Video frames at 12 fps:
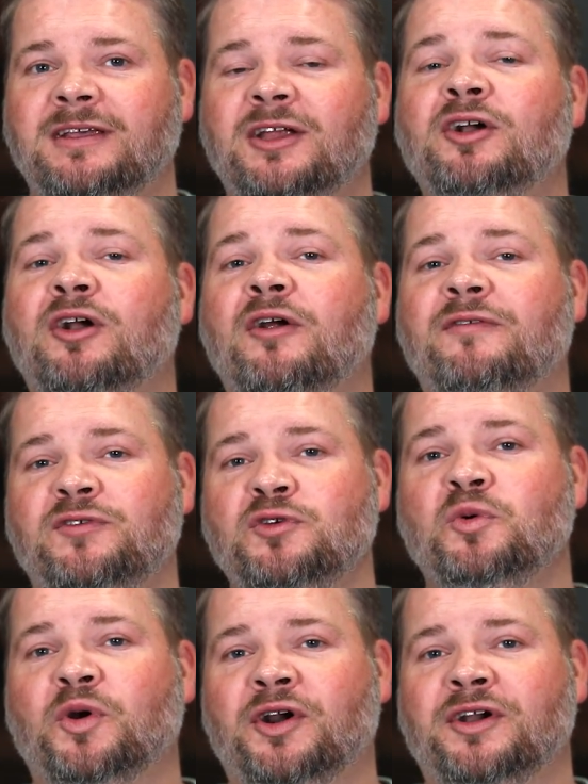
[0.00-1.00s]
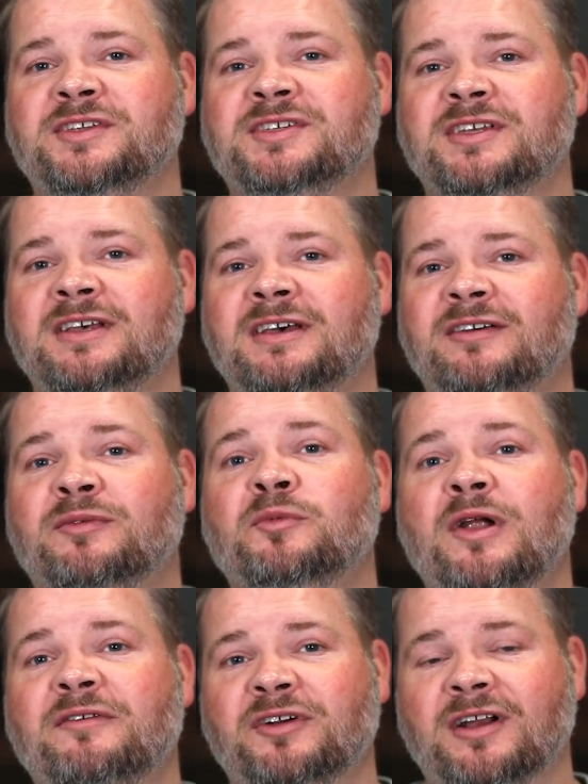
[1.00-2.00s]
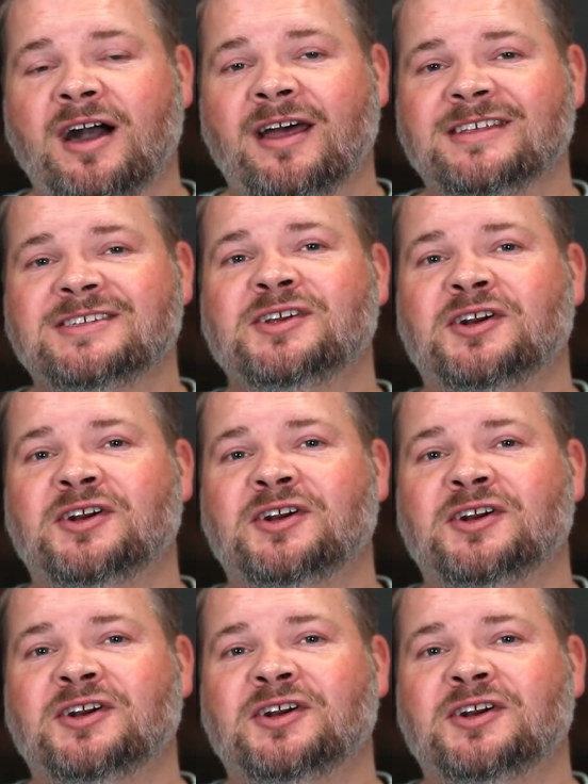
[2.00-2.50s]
Here are a few words from Reverend Goddess